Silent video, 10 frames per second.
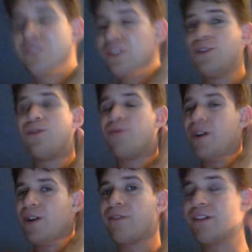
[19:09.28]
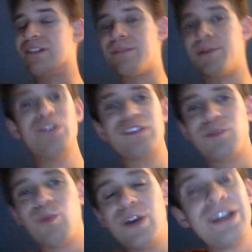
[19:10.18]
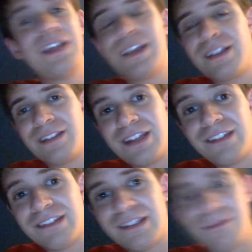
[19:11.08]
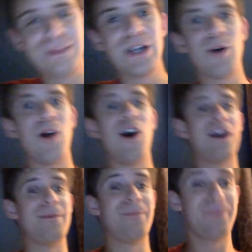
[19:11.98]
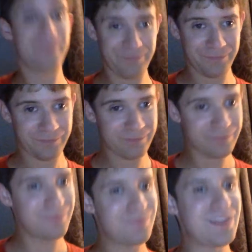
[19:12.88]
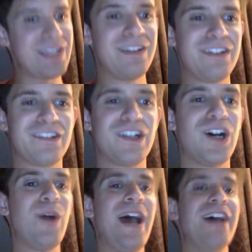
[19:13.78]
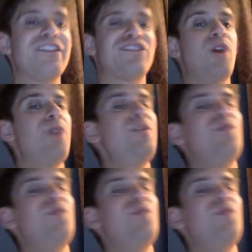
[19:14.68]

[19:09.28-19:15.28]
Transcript: to run over his opponents with his, you know, arm. So as Strowman